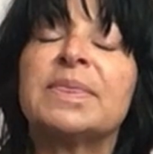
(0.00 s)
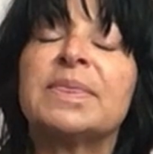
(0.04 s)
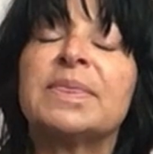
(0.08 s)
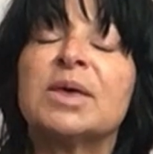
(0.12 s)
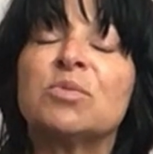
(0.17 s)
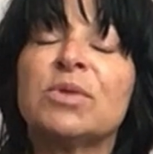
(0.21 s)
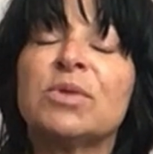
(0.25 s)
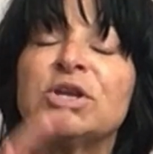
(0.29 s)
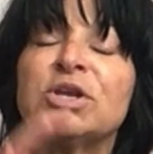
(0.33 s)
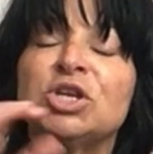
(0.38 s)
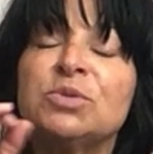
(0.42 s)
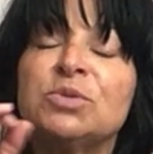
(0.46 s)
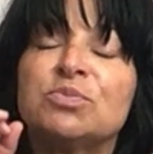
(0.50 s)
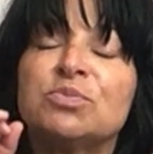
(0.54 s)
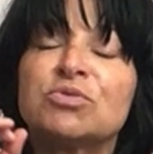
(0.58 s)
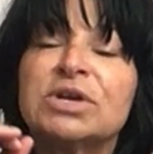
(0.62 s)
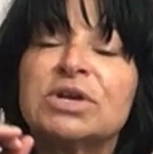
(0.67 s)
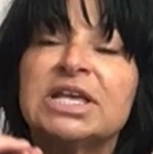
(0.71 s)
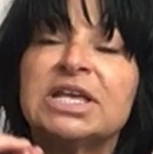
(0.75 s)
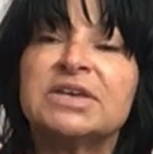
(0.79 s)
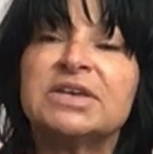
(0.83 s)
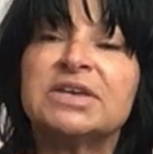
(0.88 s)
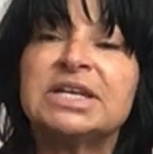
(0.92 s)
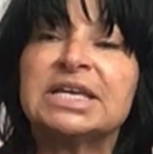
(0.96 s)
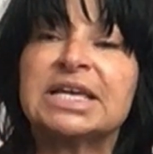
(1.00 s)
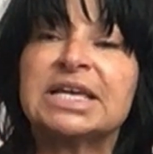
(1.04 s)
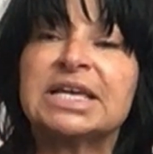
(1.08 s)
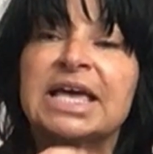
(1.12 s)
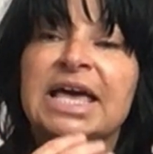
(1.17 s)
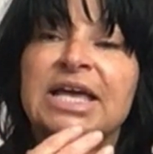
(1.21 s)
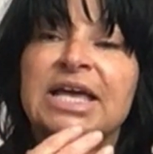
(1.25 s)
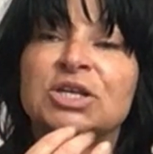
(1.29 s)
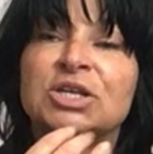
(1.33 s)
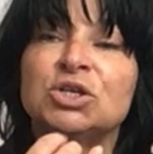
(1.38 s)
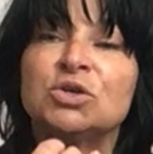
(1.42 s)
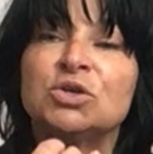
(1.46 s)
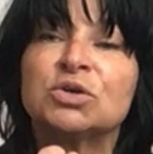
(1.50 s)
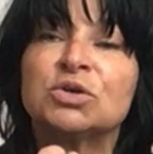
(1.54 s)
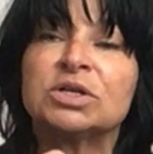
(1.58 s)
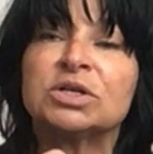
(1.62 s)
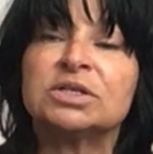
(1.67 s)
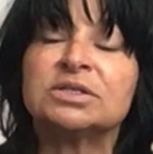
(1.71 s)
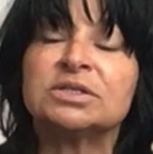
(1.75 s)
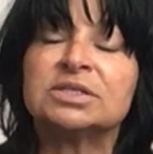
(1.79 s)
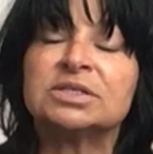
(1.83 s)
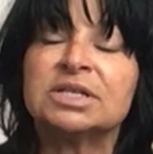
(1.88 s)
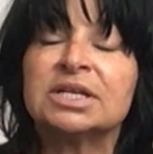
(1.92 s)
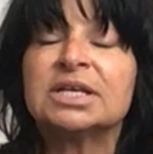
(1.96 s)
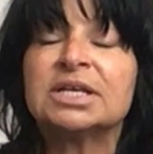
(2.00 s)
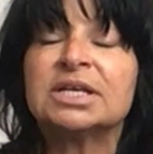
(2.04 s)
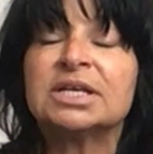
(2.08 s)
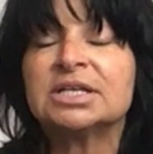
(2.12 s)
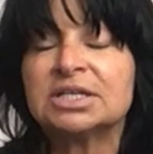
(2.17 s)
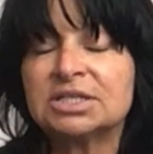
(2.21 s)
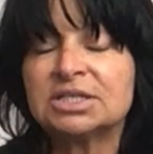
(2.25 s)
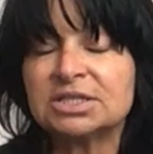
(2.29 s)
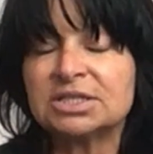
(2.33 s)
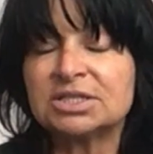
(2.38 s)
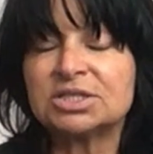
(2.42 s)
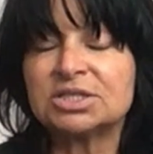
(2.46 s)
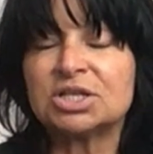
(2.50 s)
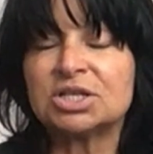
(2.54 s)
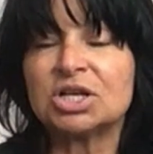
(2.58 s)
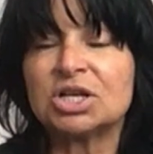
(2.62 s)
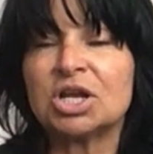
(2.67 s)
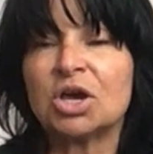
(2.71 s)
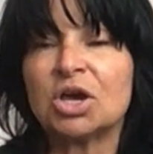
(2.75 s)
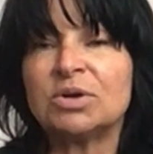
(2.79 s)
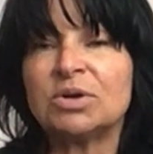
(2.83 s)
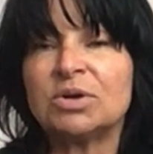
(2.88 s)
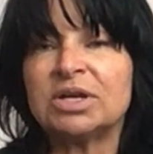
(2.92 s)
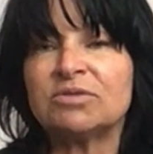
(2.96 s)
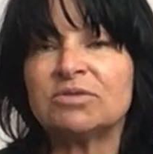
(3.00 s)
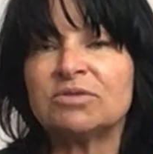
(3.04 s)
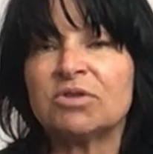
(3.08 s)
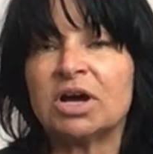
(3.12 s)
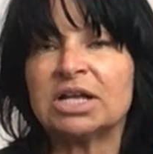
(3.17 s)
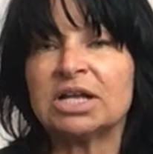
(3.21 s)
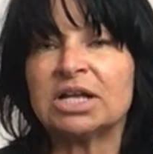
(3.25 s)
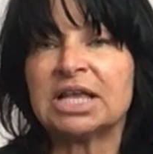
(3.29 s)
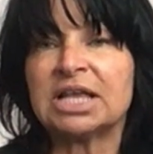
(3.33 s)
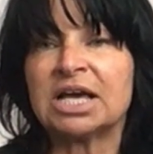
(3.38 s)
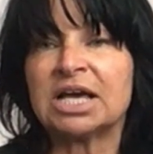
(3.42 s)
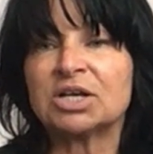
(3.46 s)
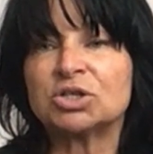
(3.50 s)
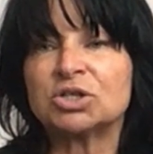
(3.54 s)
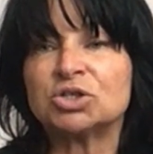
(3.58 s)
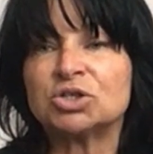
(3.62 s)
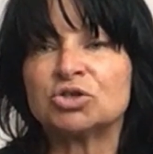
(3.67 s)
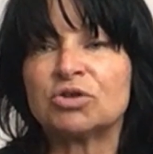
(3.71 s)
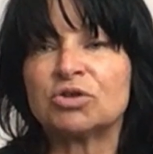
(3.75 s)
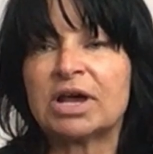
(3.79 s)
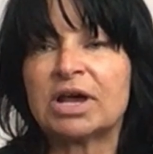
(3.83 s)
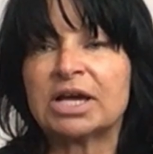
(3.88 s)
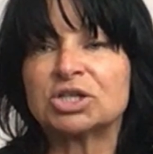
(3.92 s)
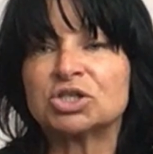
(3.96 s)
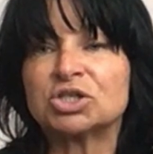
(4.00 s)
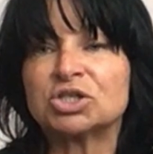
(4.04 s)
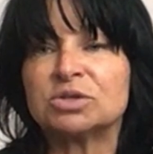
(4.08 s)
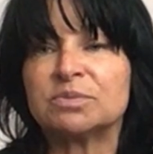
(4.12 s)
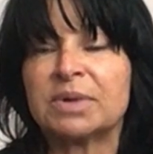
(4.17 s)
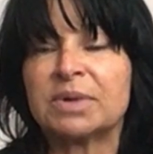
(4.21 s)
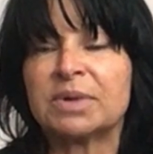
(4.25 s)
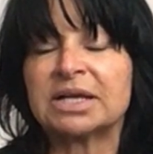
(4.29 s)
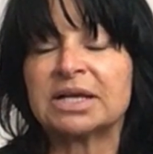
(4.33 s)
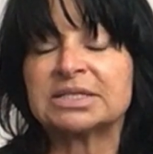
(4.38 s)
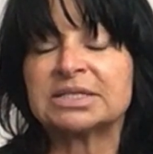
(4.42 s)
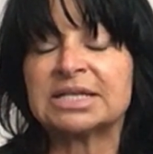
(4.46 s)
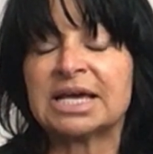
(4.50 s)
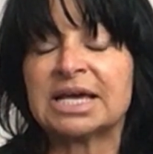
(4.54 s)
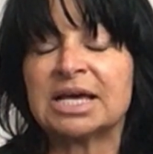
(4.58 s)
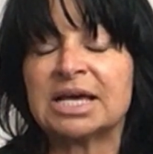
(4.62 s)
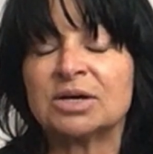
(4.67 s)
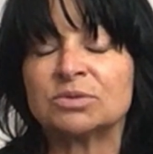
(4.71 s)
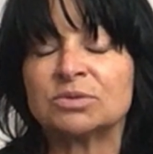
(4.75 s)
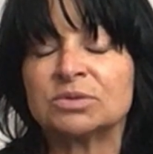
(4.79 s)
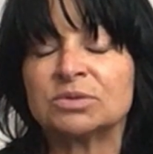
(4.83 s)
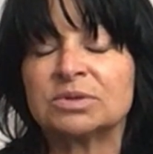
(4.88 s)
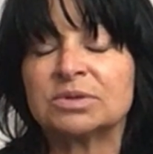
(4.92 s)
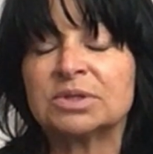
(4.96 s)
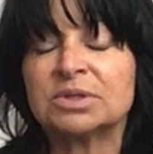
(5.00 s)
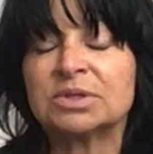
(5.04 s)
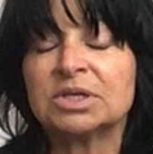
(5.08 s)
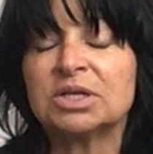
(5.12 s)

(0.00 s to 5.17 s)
And then when you breathe in again, you can slowly ride that contraction back down.